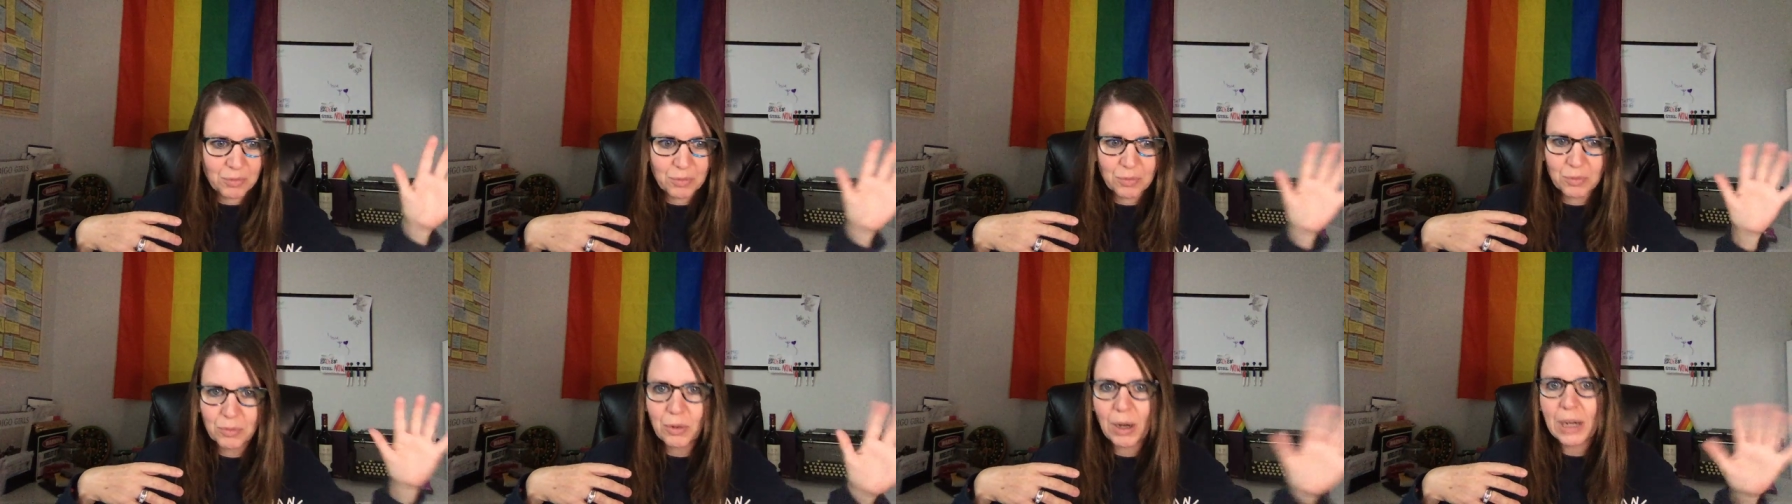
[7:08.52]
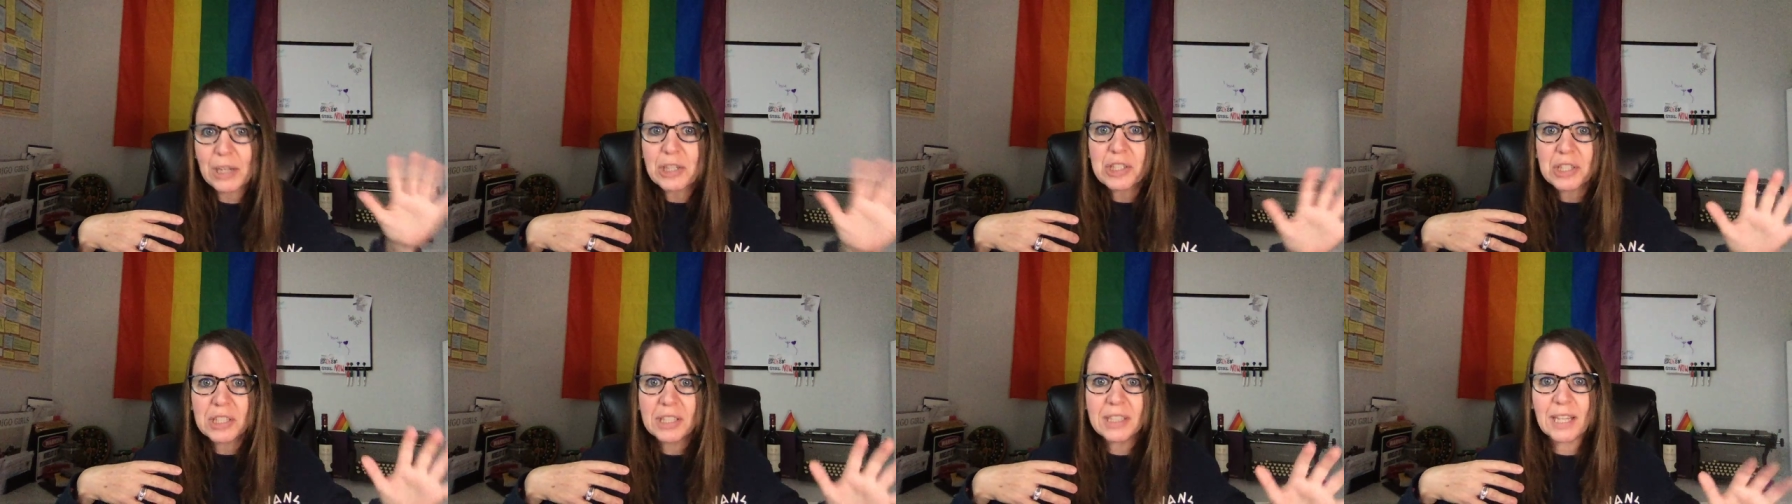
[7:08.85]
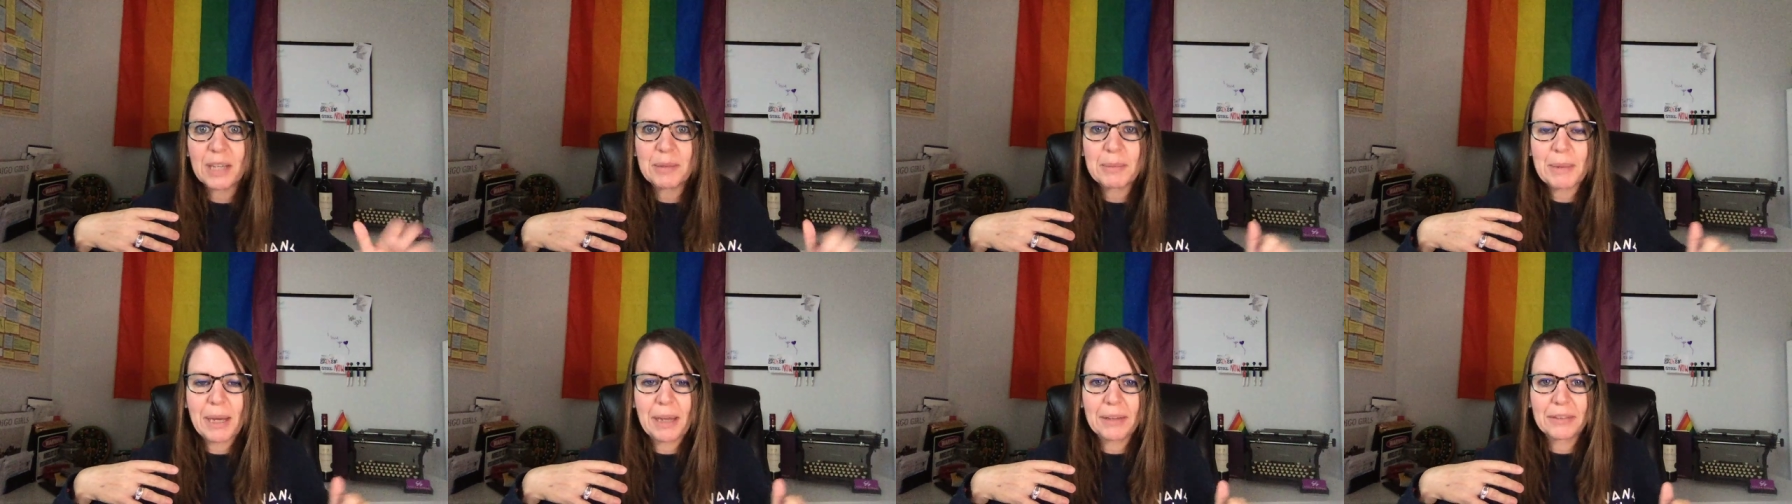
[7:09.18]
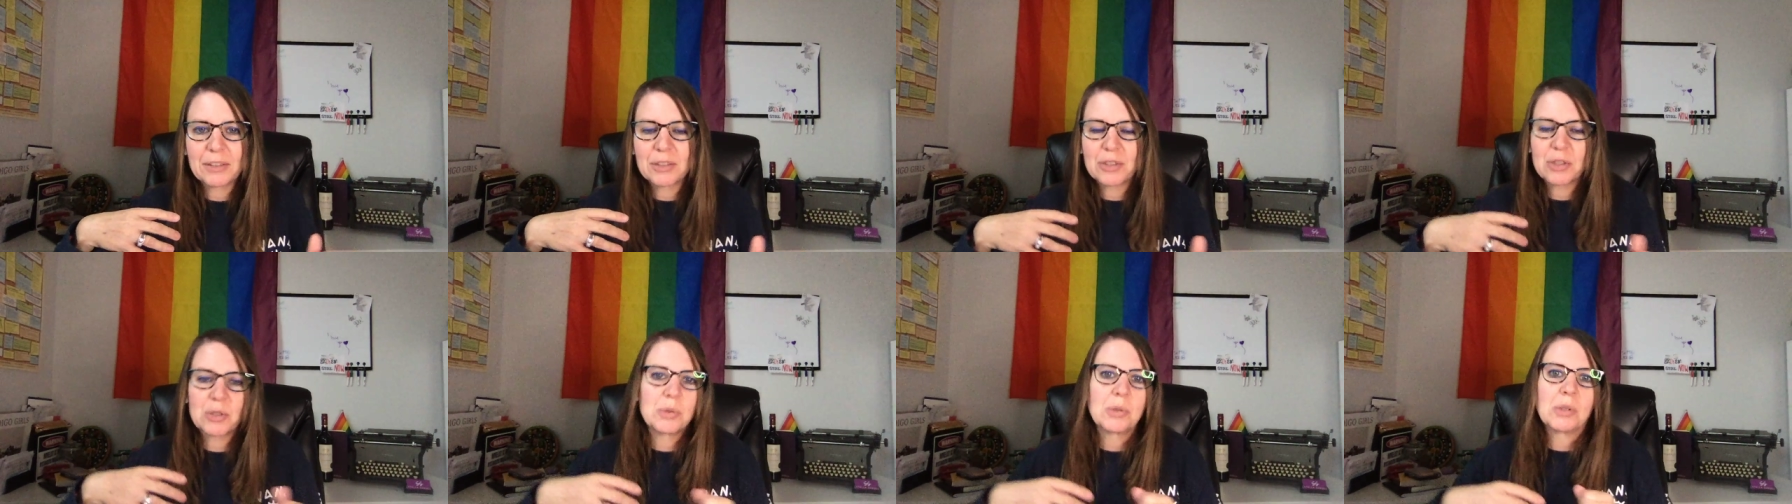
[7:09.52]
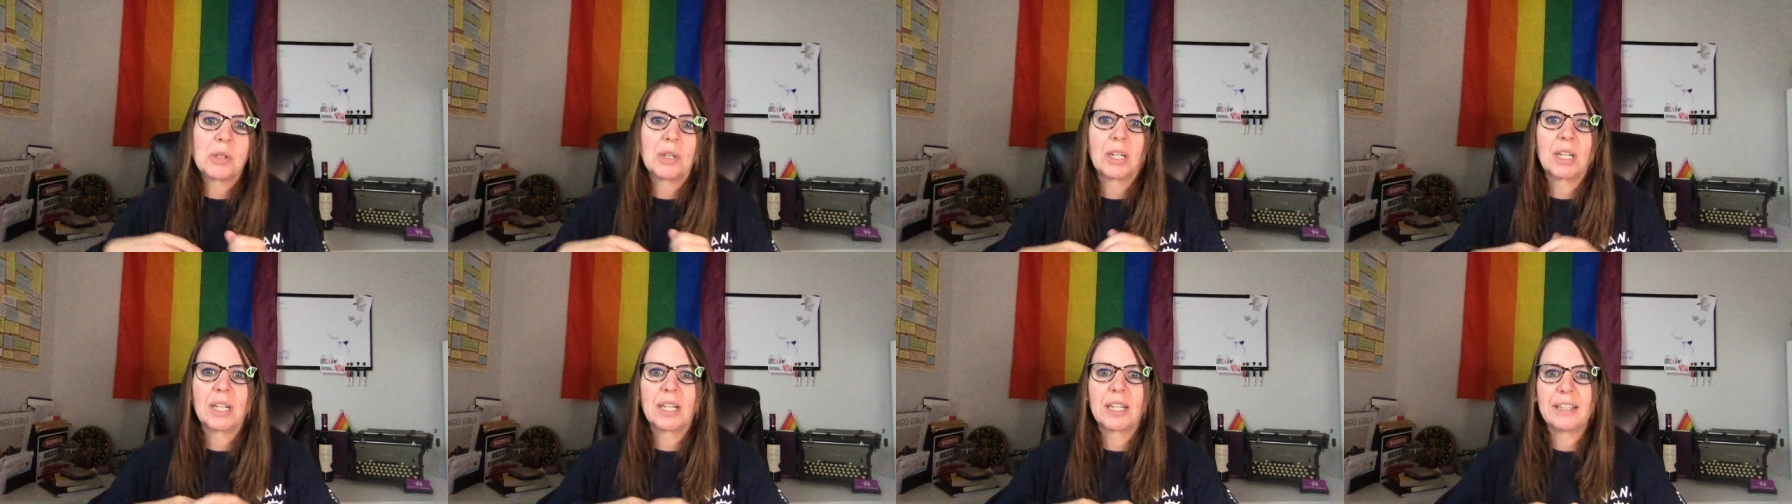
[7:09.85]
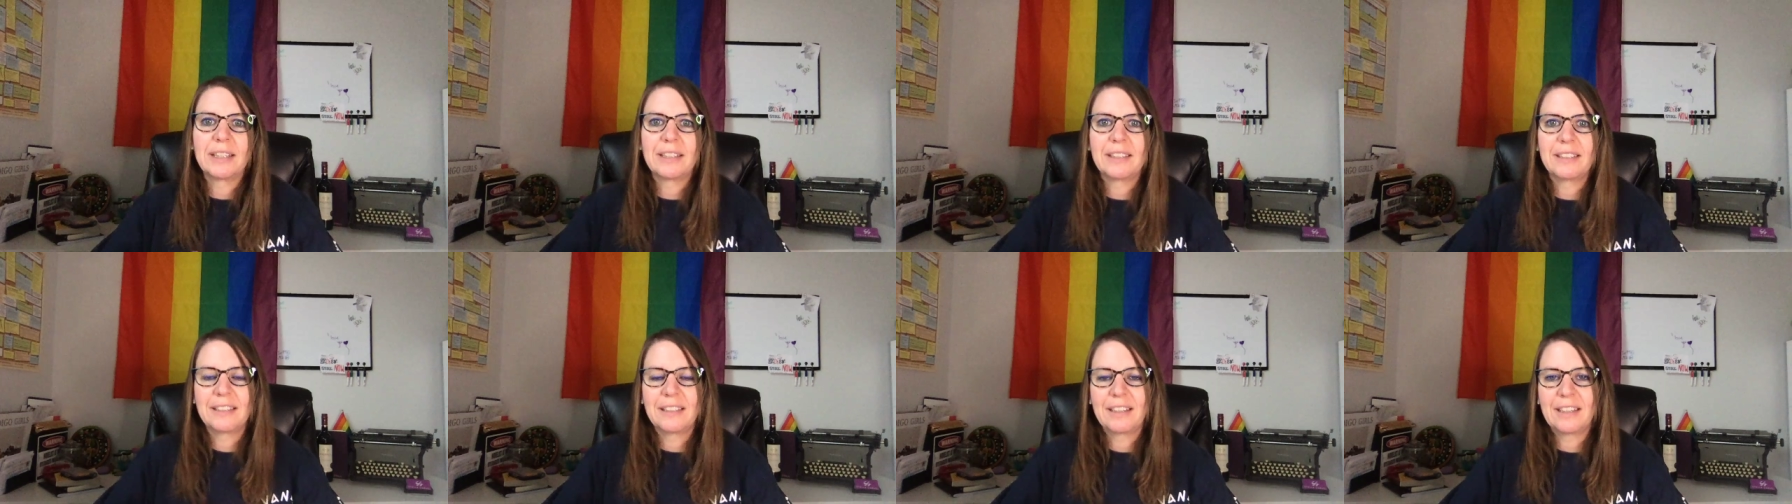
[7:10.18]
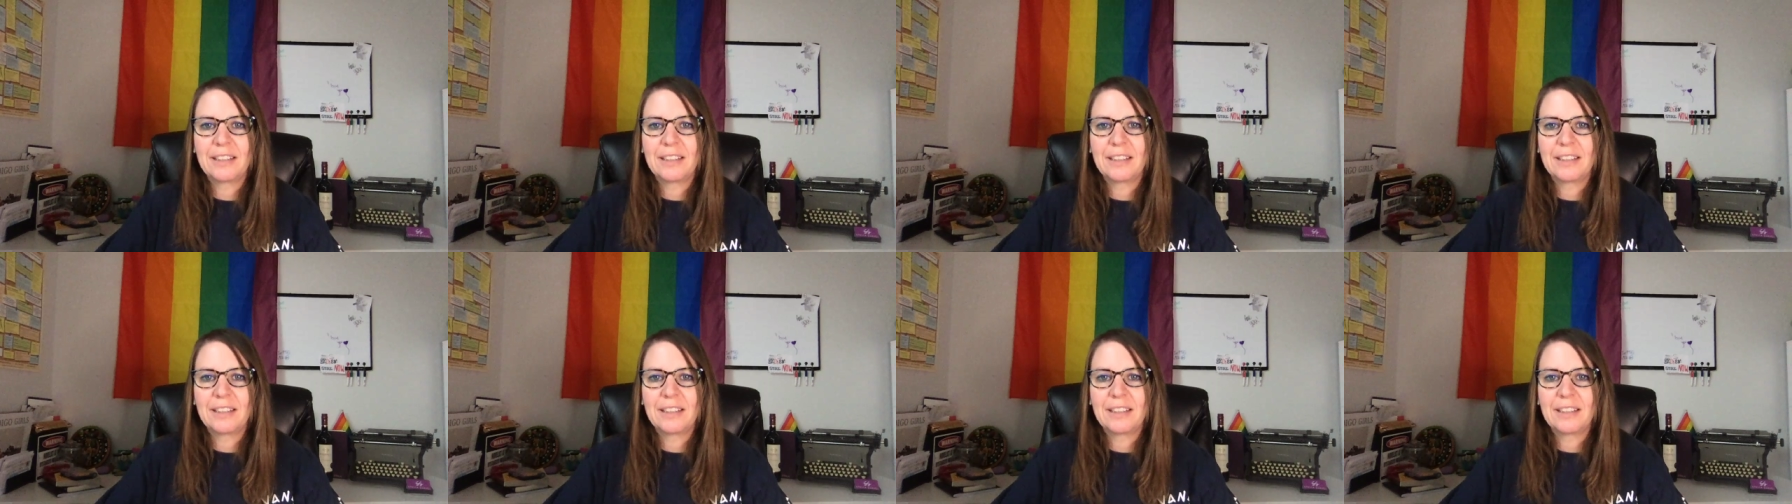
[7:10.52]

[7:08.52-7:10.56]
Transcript: rushing them out the door and,